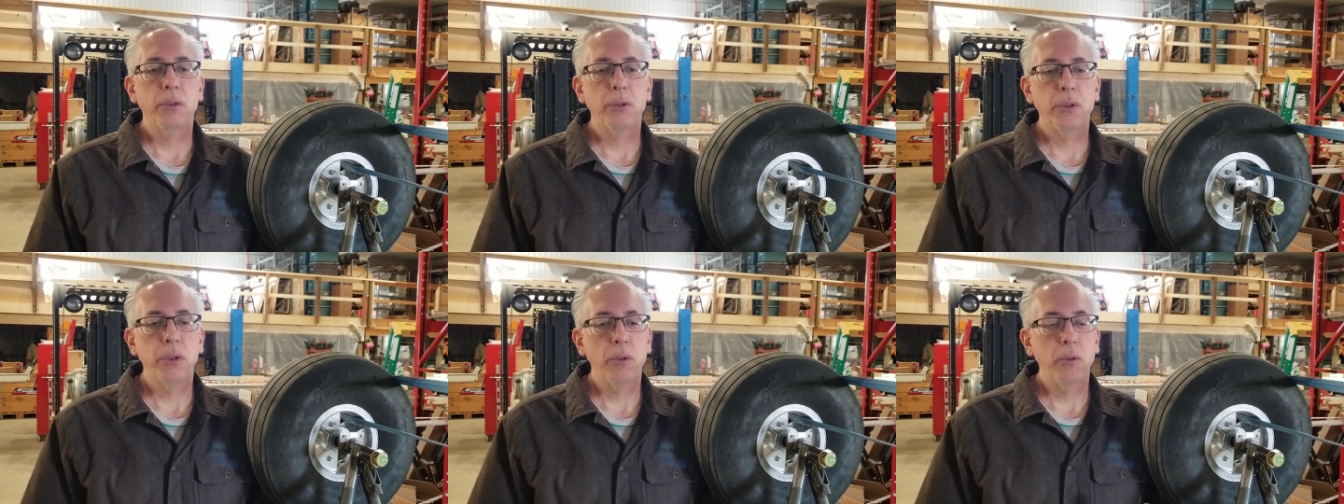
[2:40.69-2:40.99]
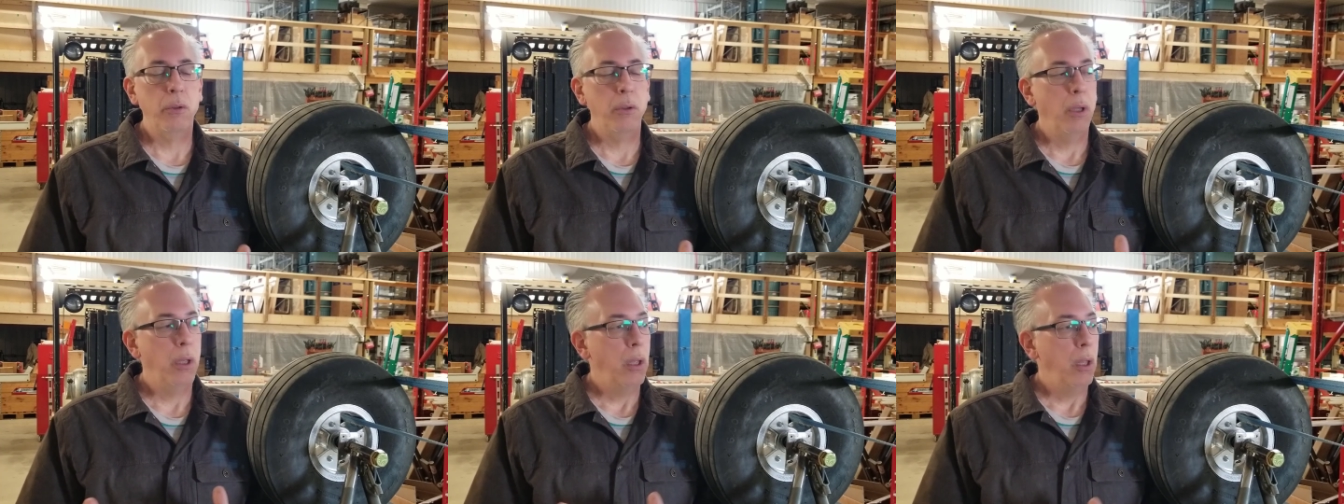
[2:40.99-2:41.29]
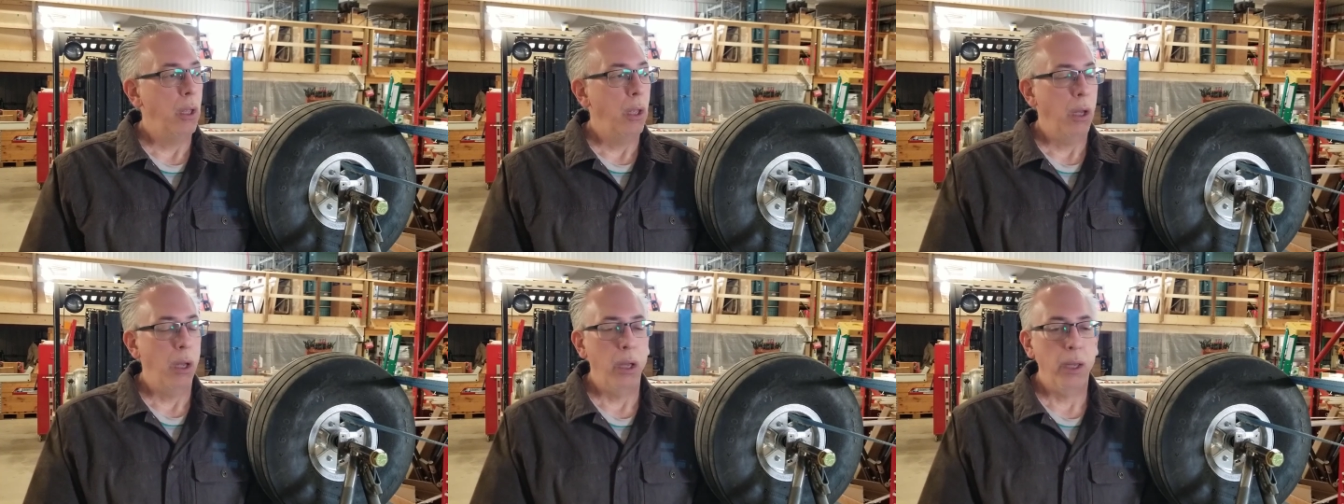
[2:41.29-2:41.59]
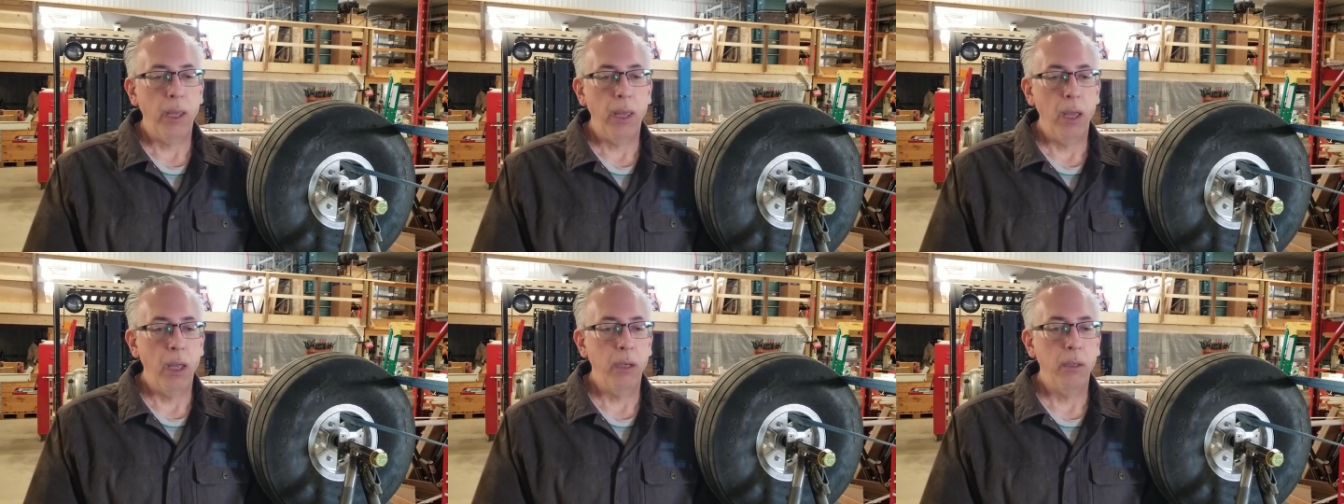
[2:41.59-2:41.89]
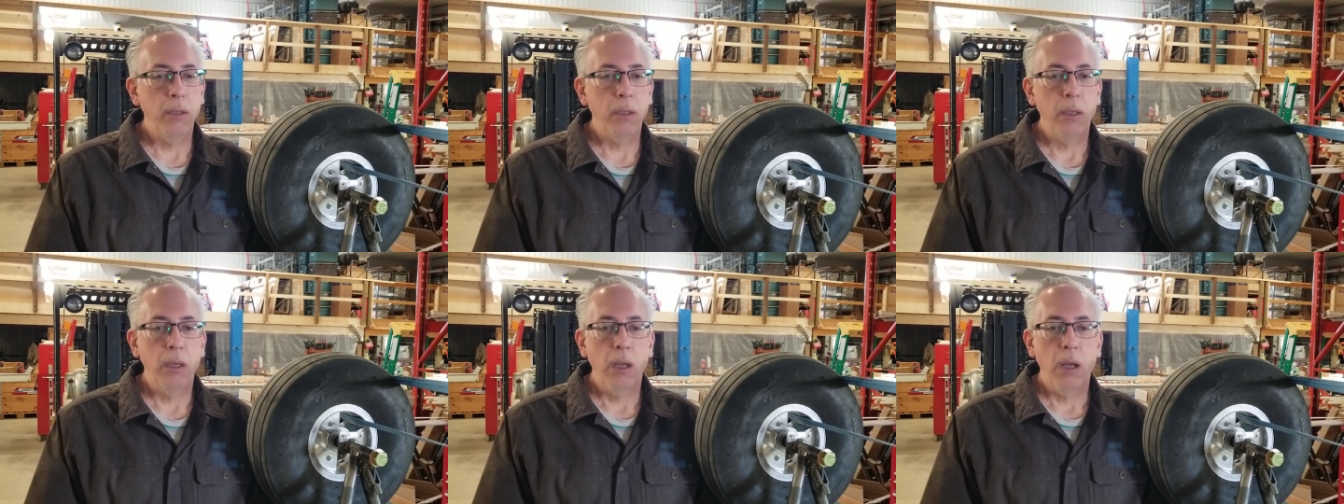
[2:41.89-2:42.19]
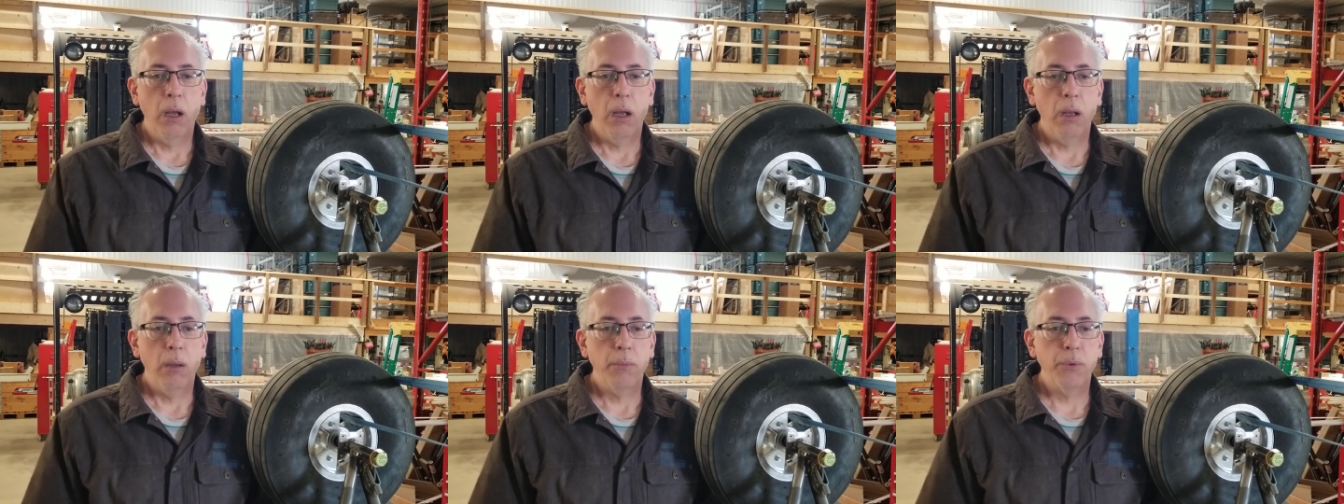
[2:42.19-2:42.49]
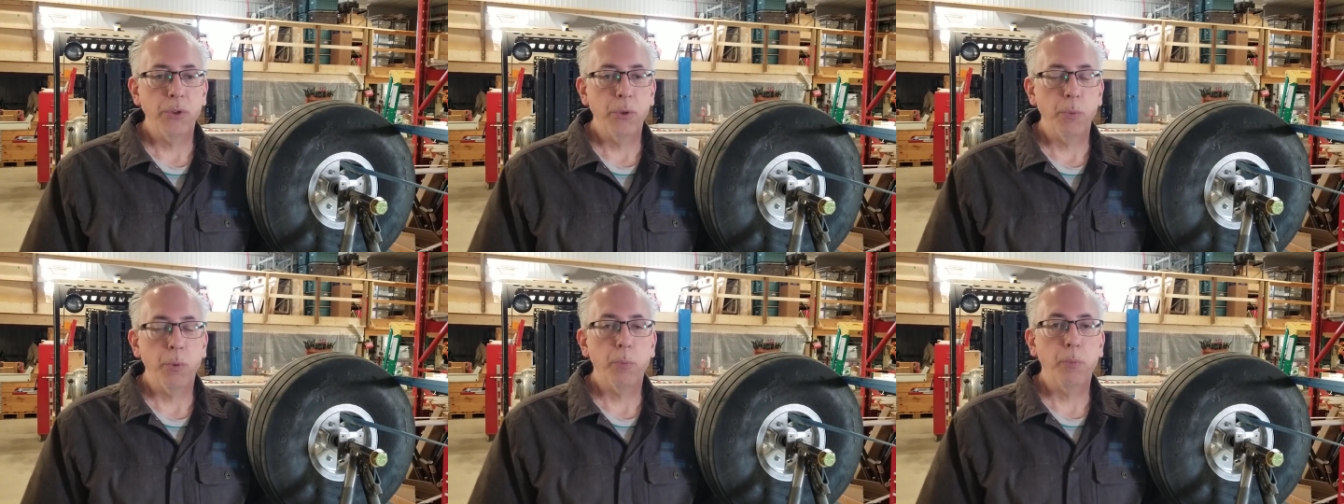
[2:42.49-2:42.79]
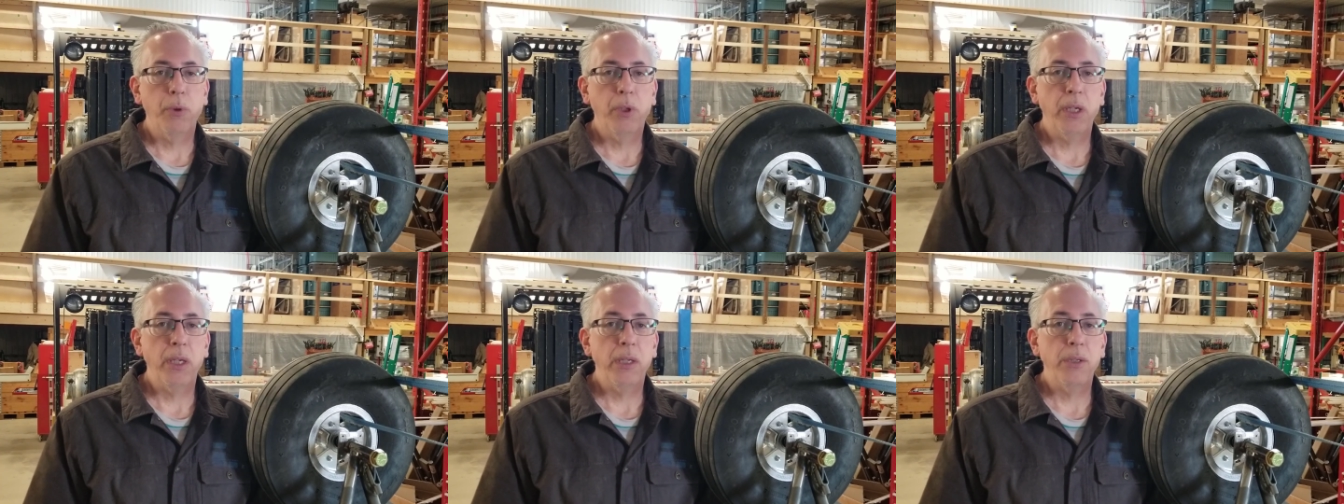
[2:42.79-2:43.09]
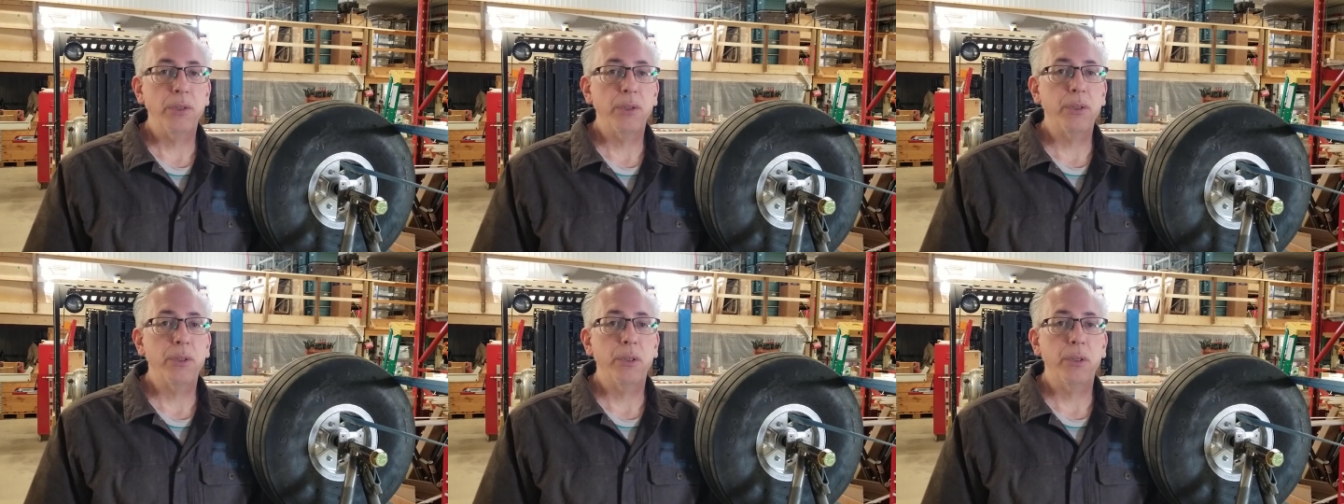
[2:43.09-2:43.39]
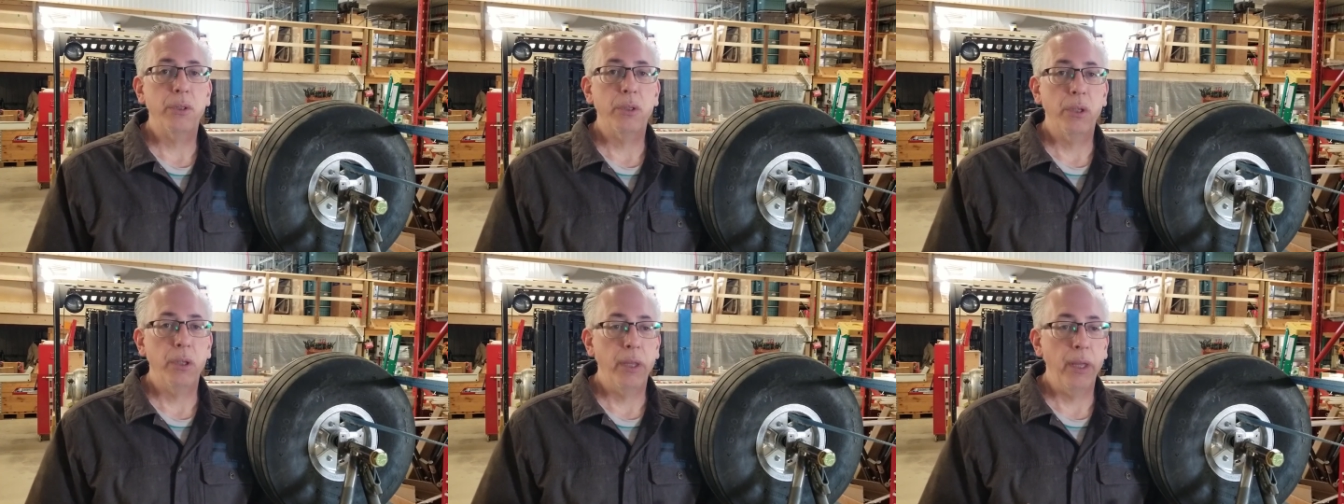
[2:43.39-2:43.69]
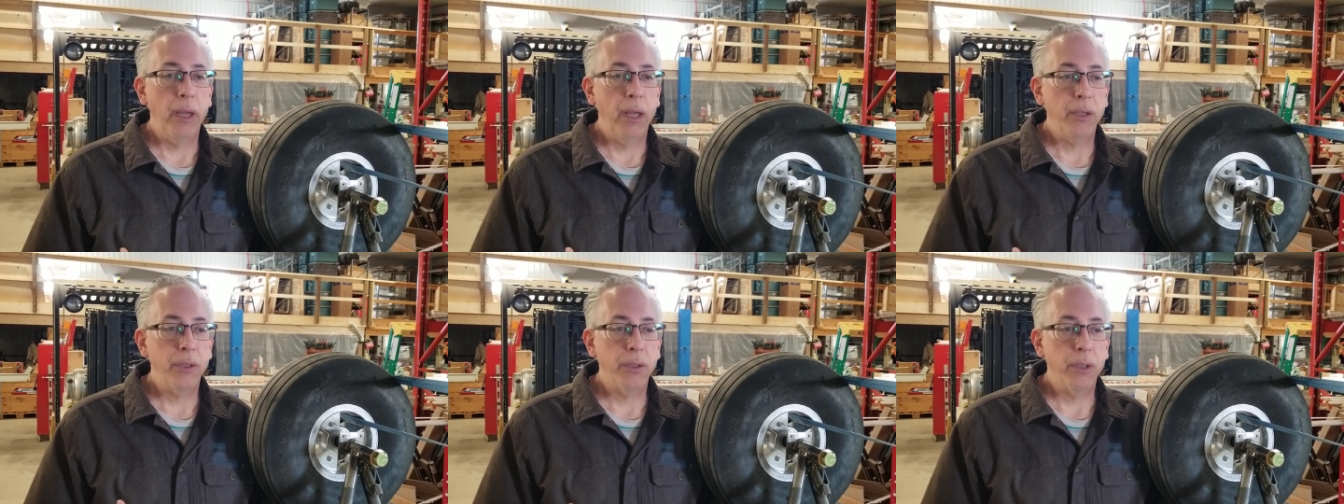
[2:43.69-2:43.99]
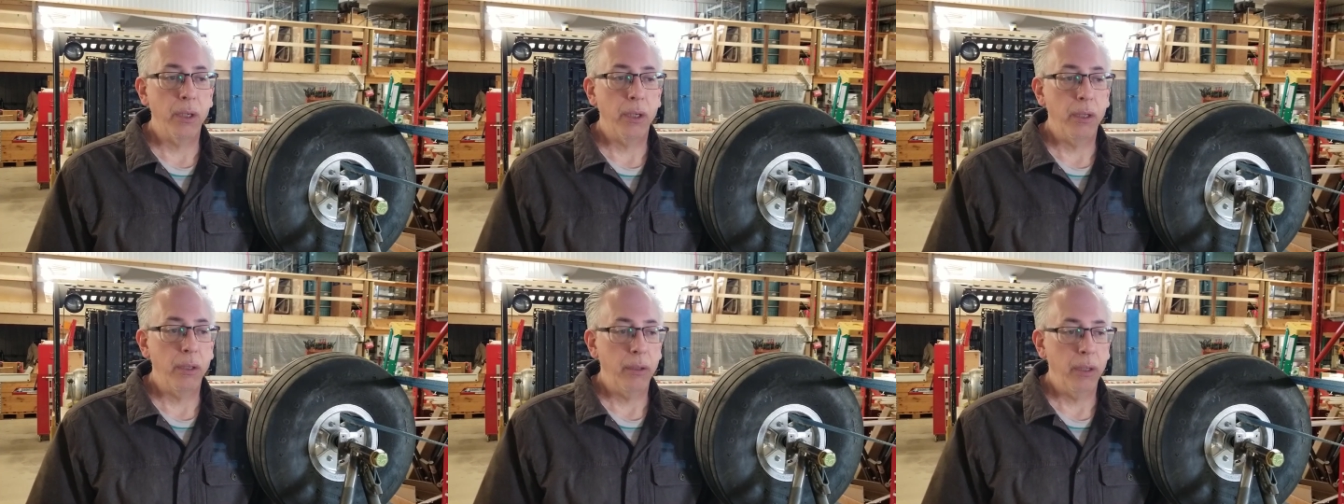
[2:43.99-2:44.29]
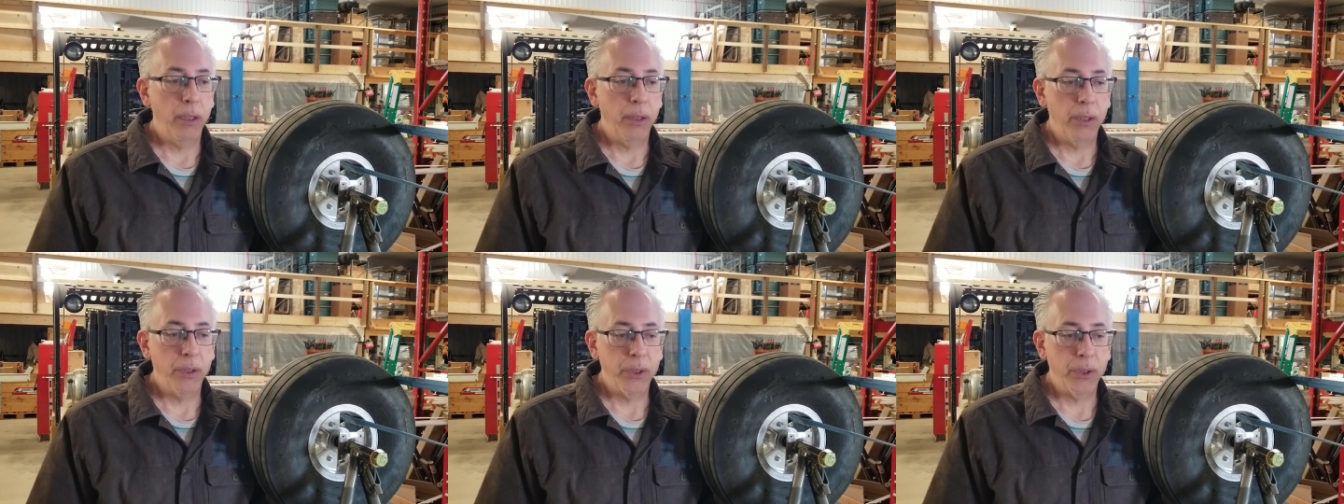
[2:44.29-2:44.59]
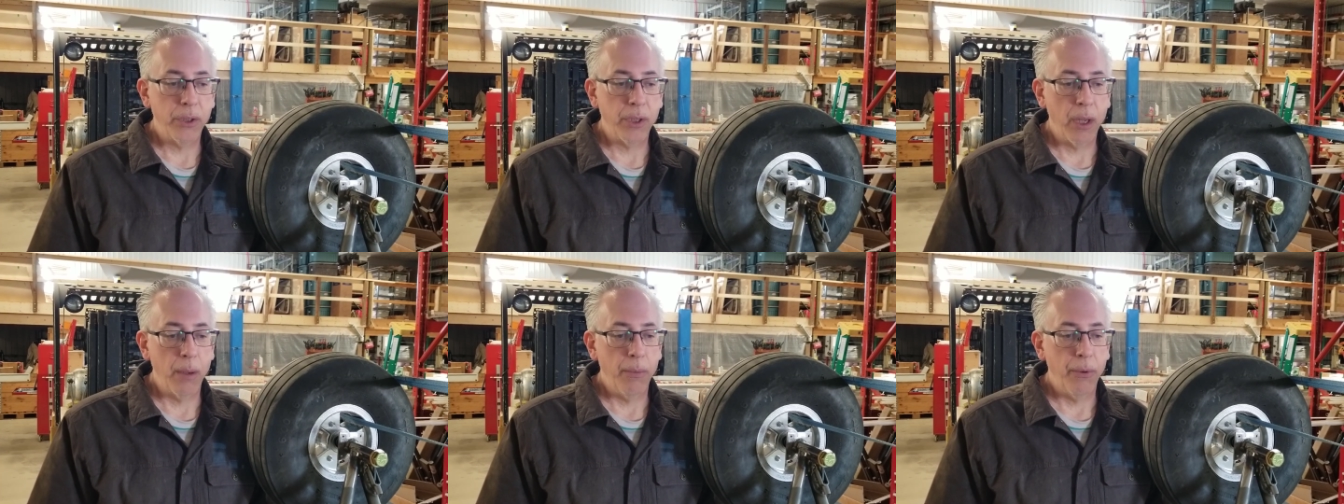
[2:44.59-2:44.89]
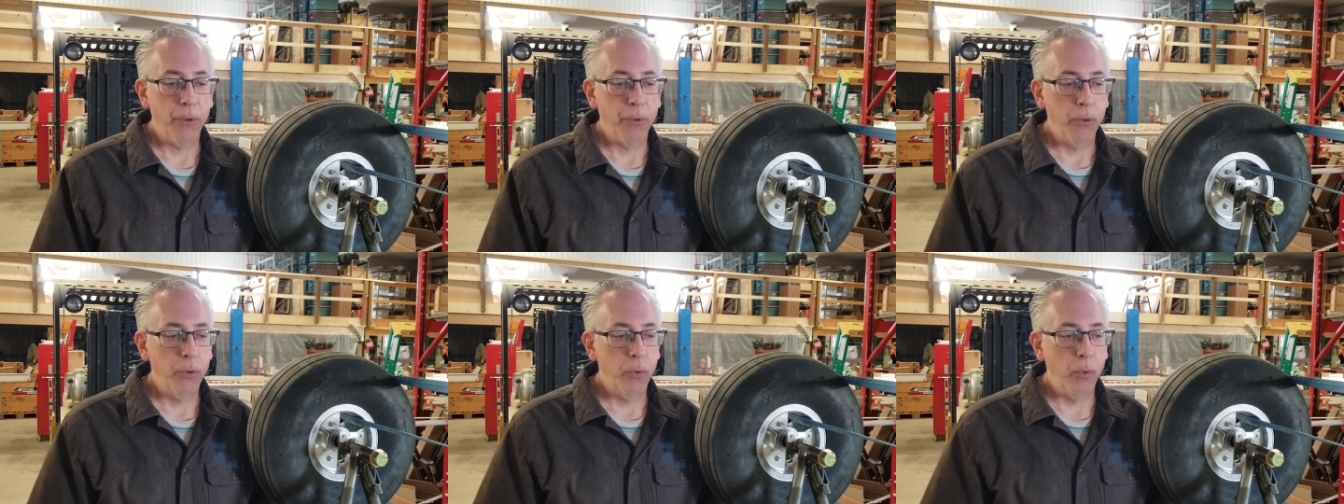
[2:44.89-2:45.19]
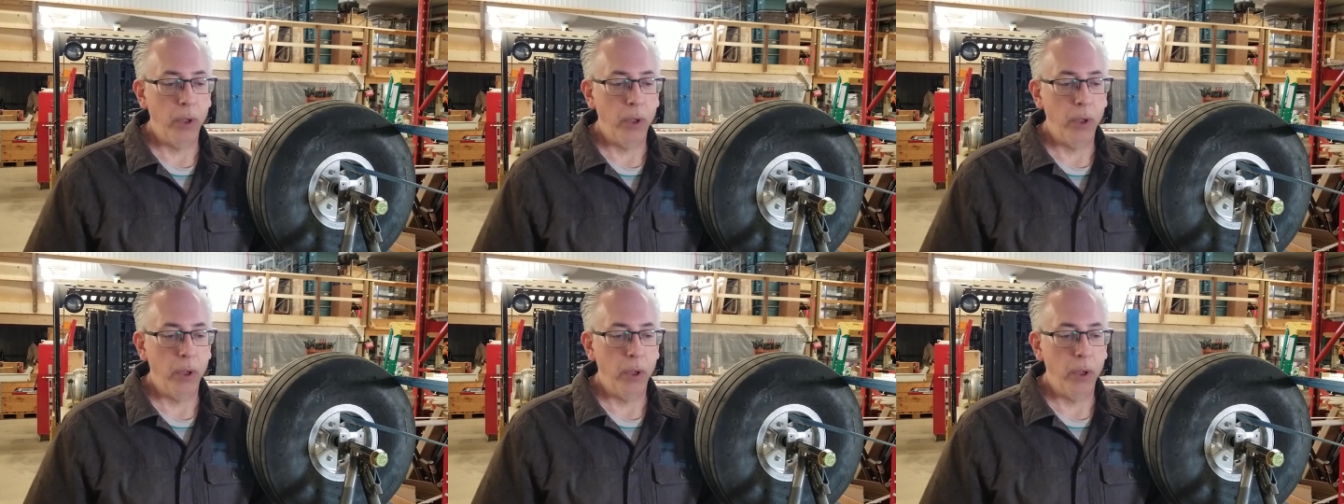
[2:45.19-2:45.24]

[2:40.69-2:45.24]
So again, I'm super pleased that, that this has come through.